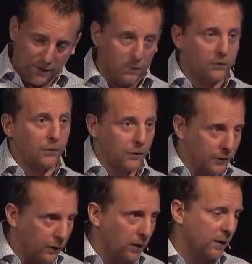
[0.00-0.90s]
I would turn
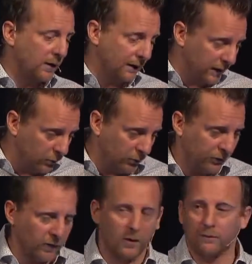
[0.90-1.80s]
it on, and then it would
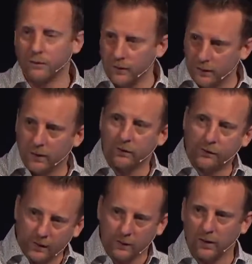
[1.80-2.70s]
shut off. Turn it on,
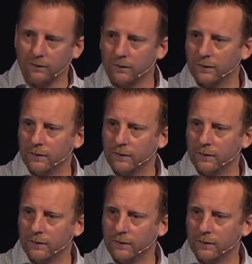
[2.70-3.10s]
shut it off.